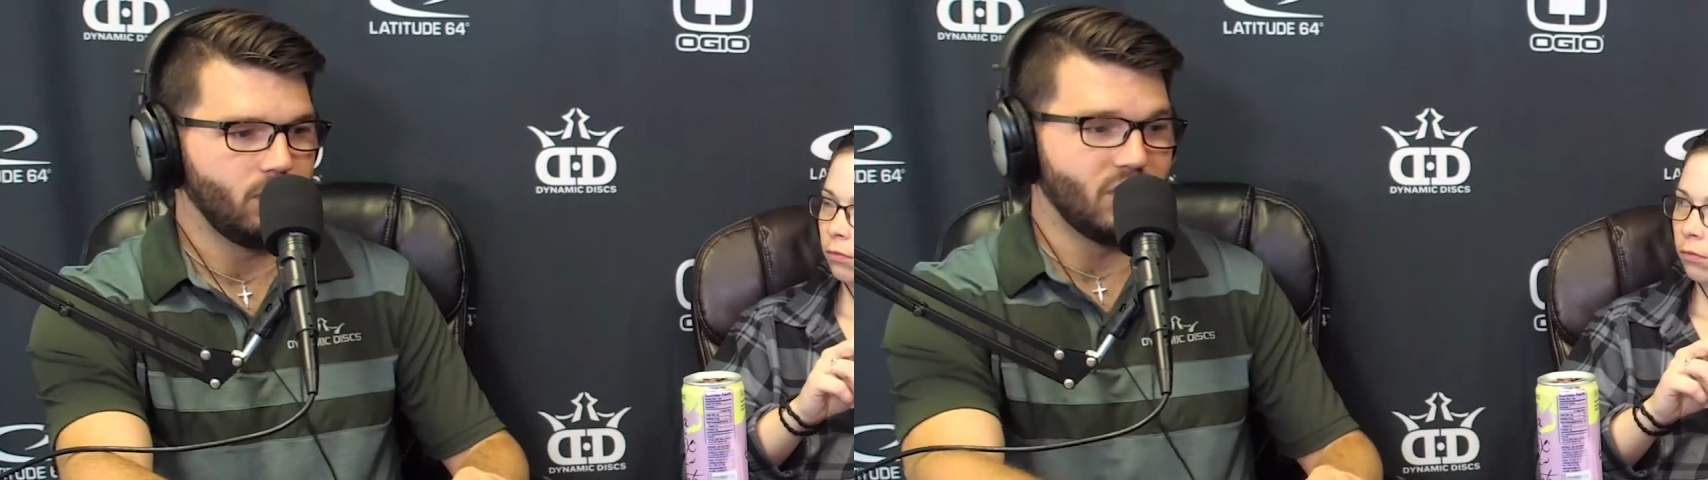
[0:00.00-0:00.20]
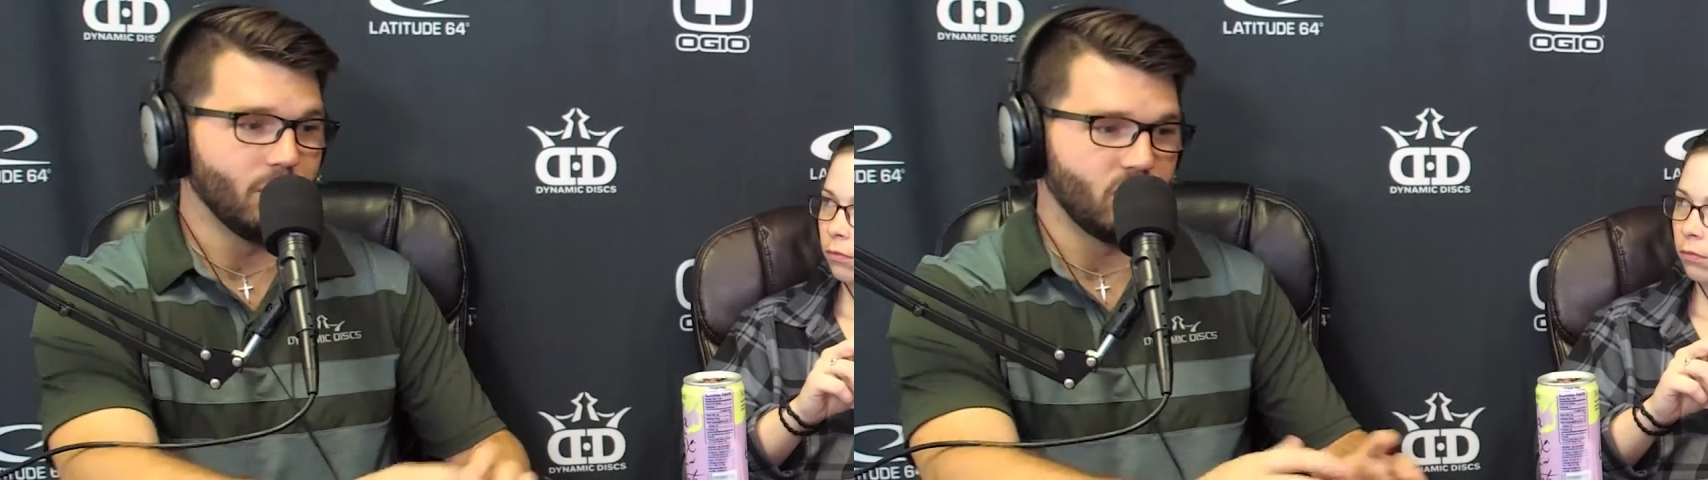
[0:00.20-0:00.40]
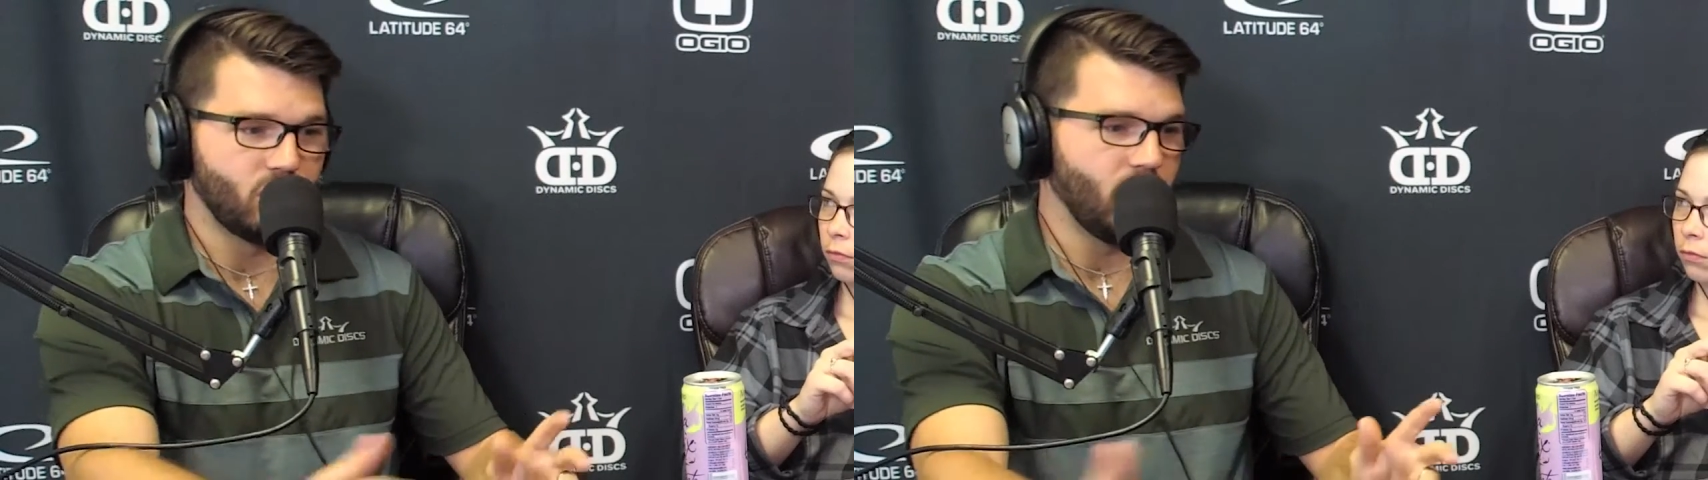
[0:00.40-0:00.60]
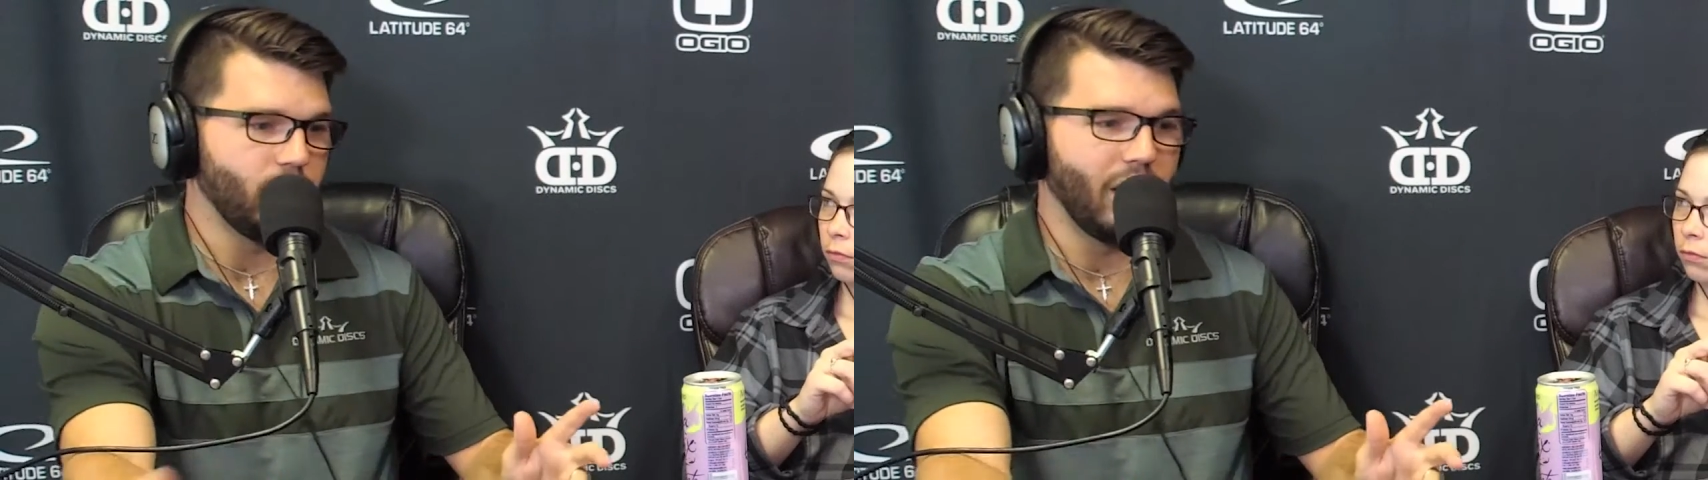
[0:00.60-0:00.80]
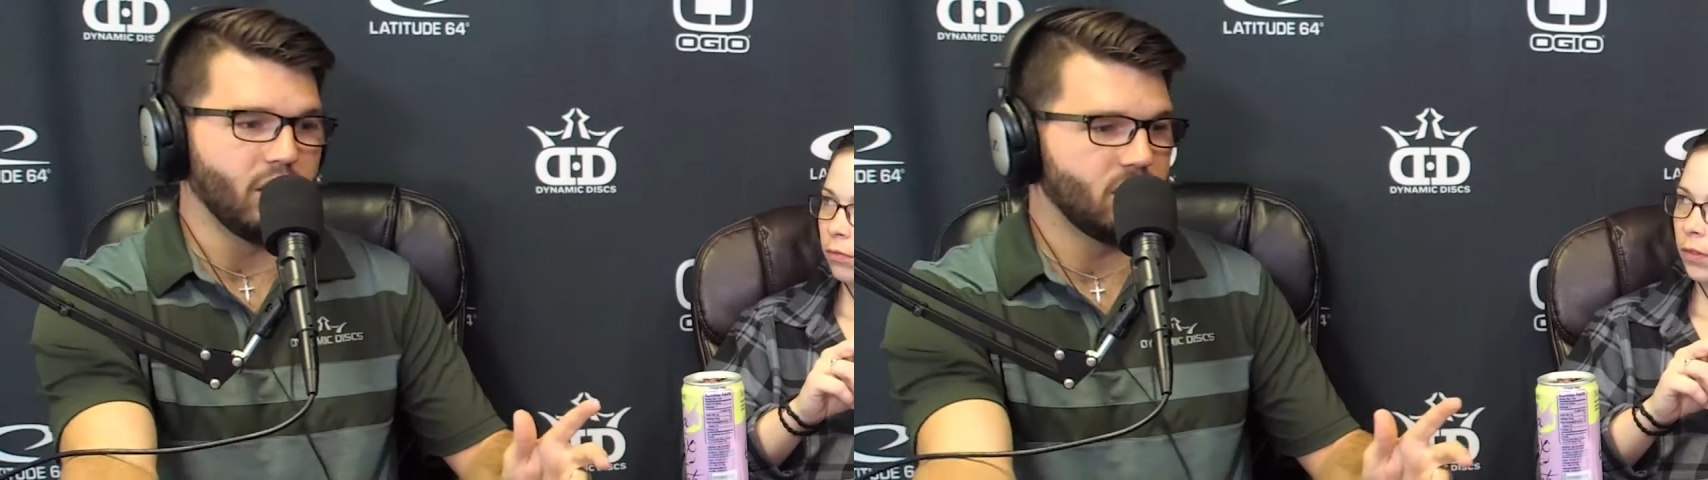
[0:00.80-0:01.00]
demonstrate
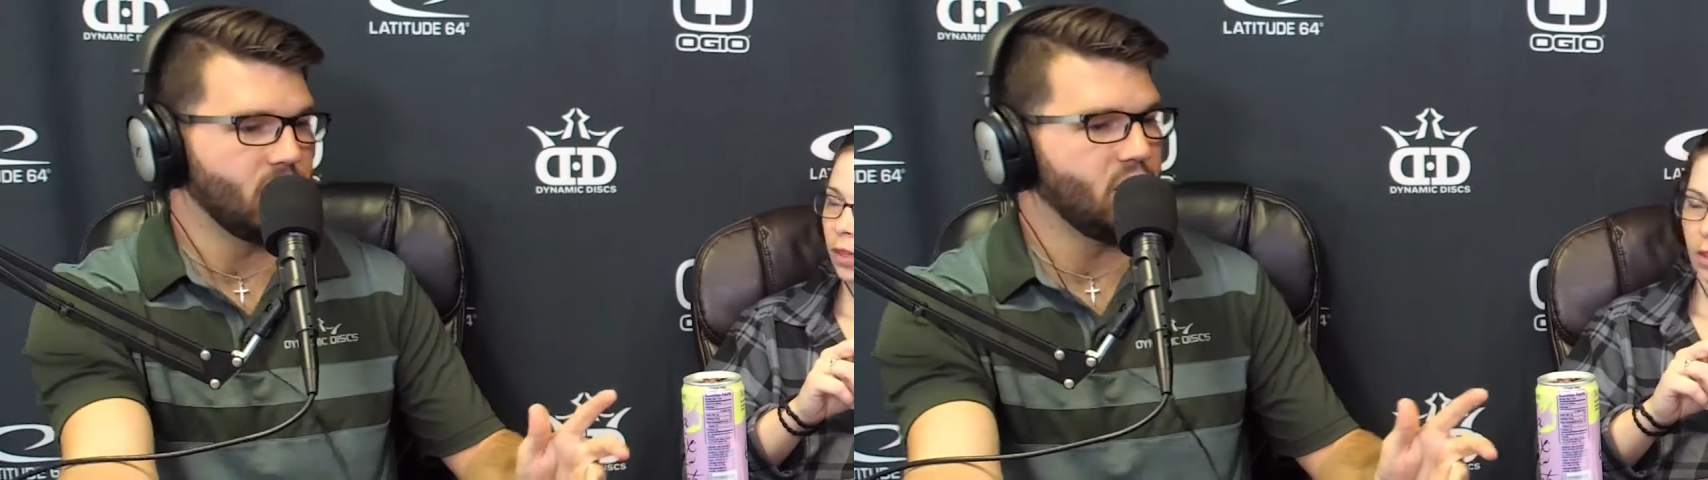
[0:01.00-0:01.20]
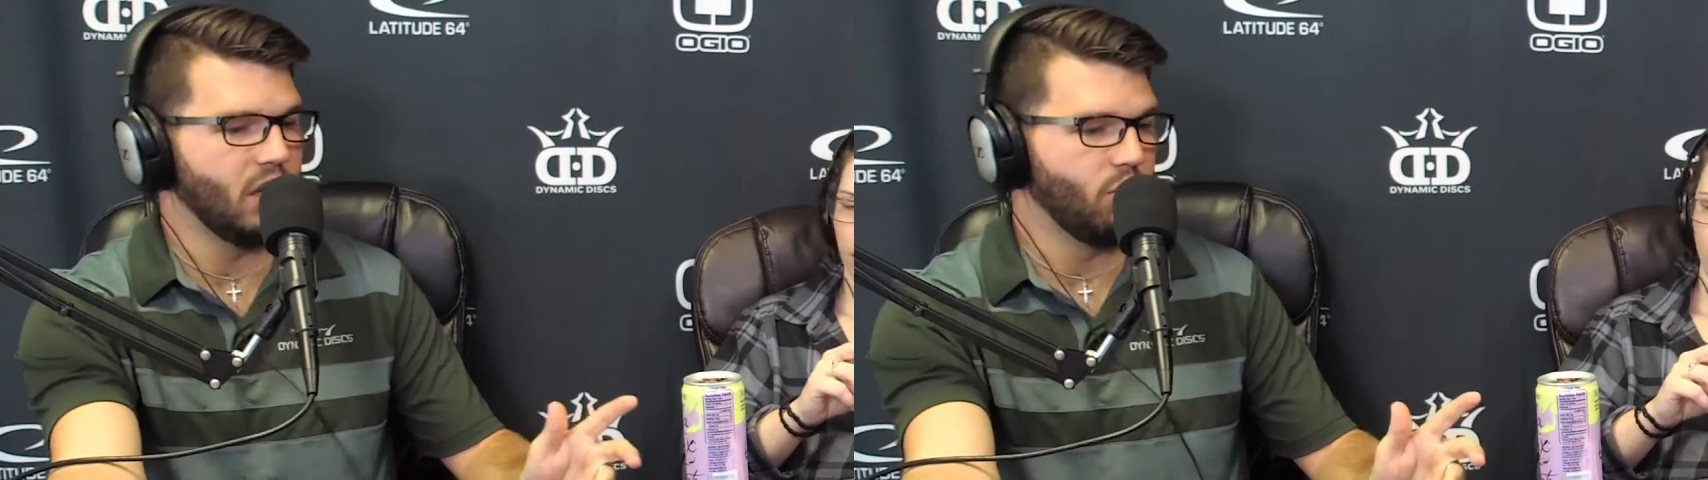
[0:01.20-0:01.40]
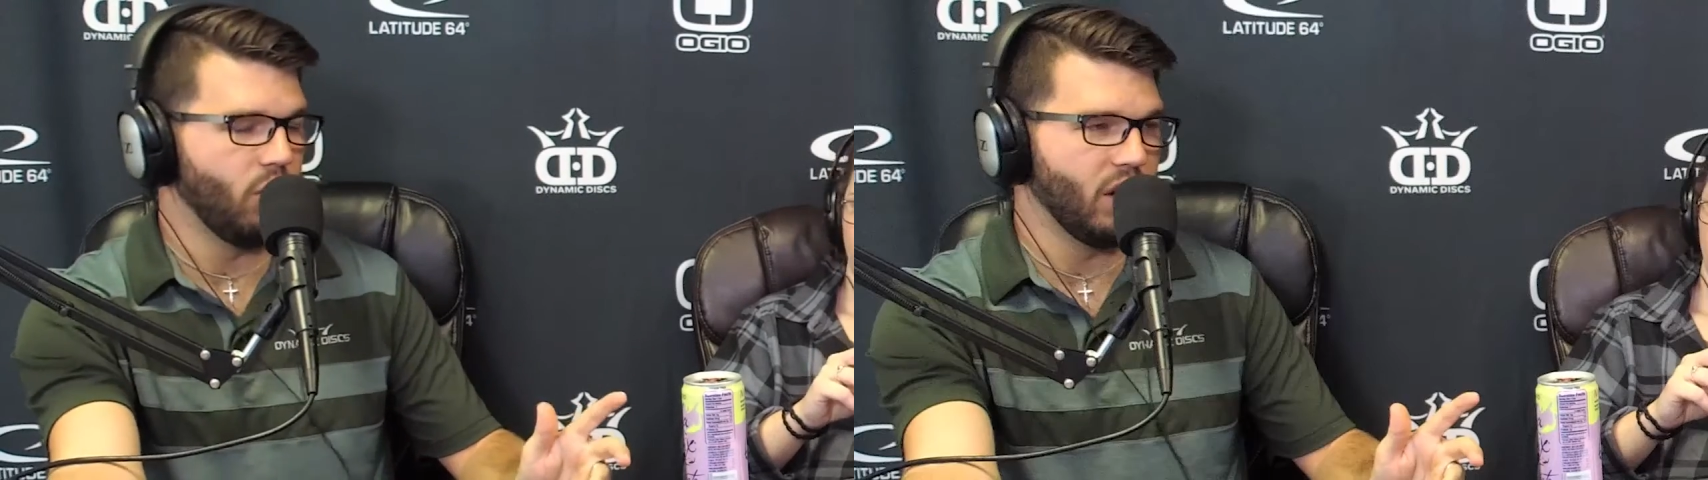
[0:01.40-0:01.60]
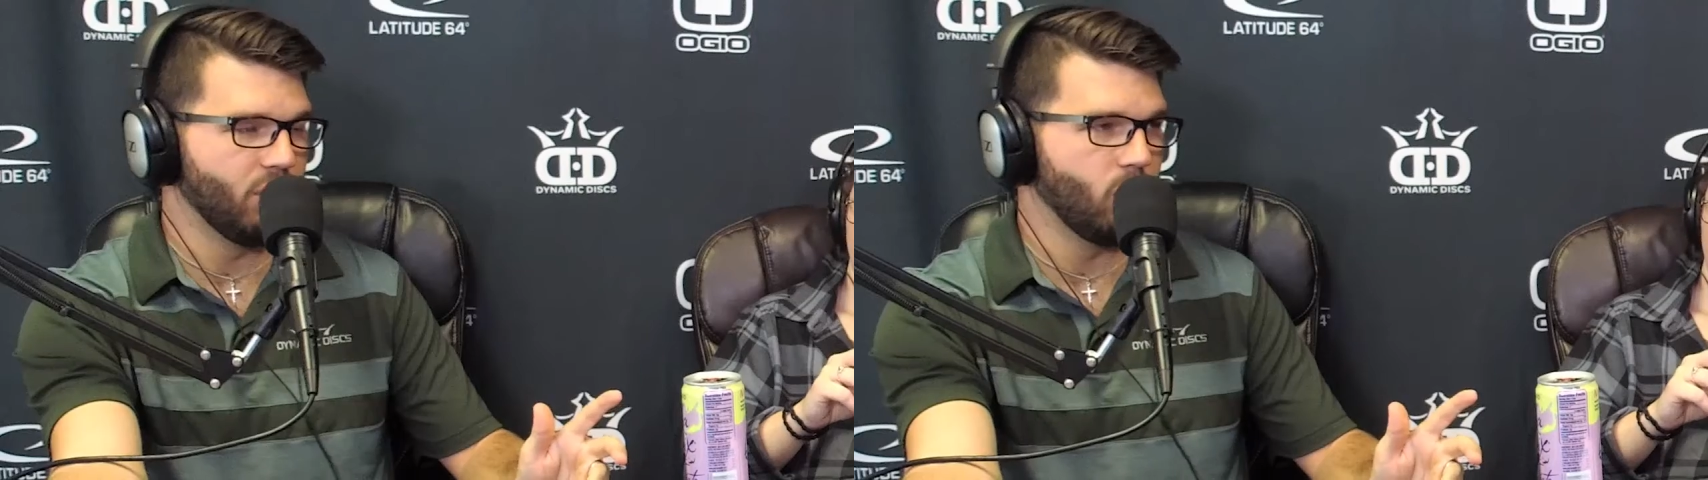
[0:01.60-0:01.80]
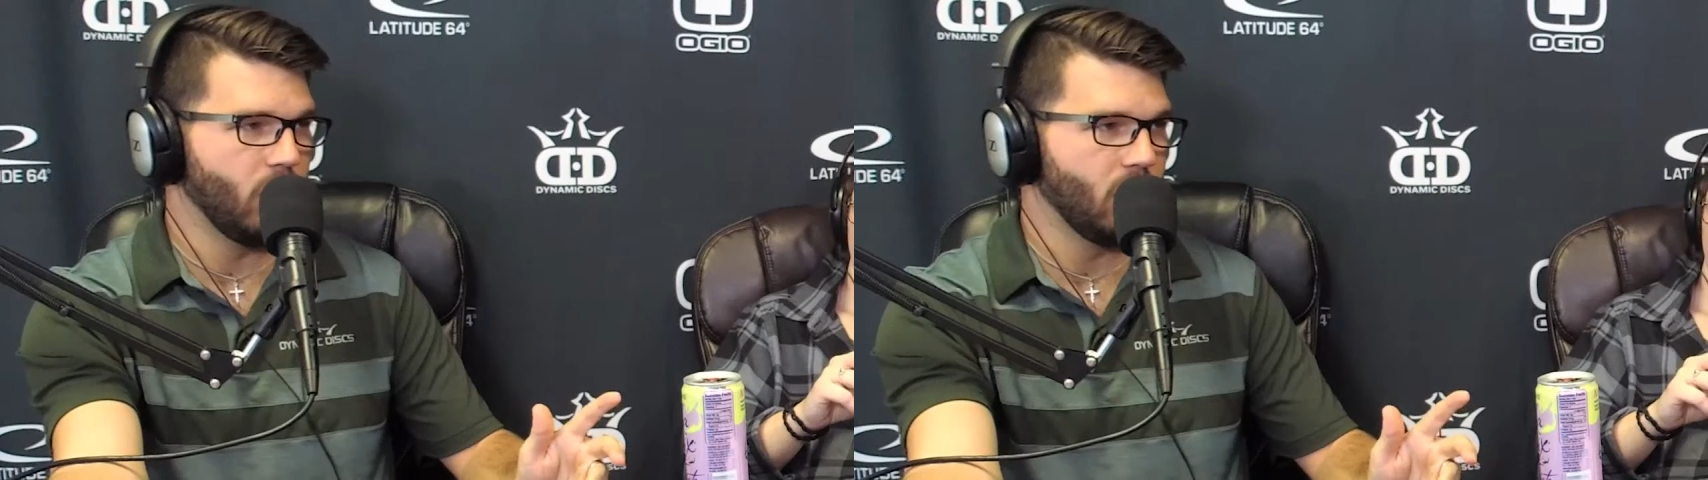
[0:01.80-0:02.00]
balance in
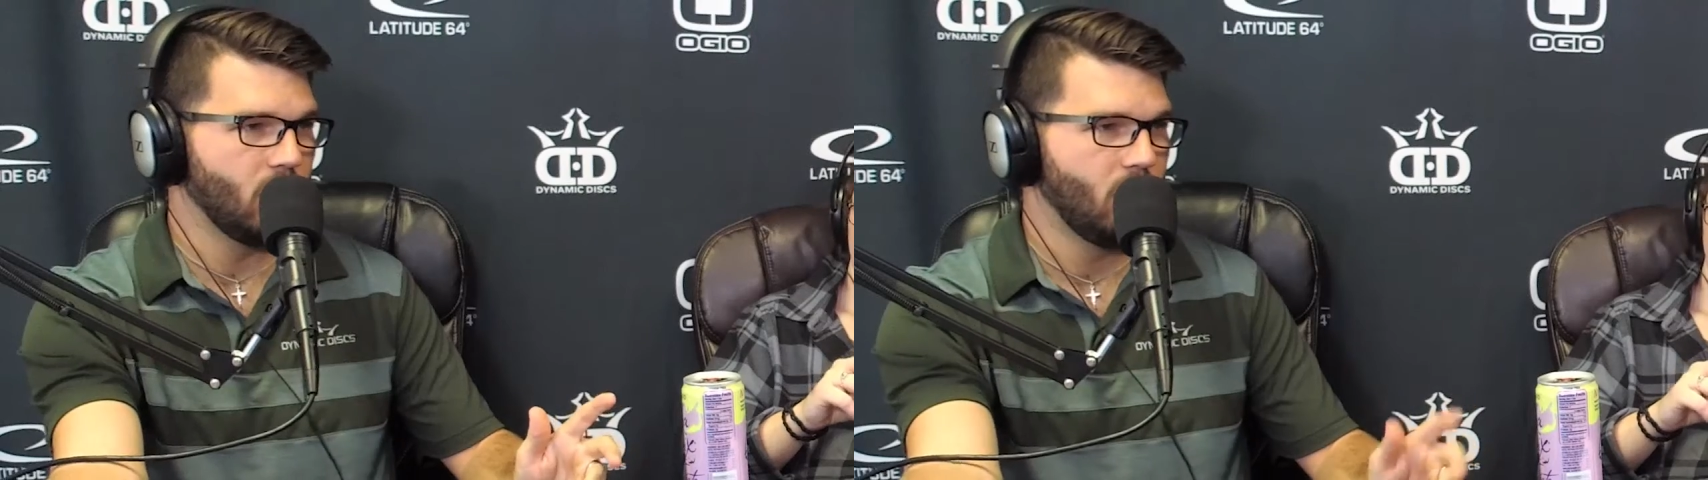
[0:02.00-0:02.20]
whatever way.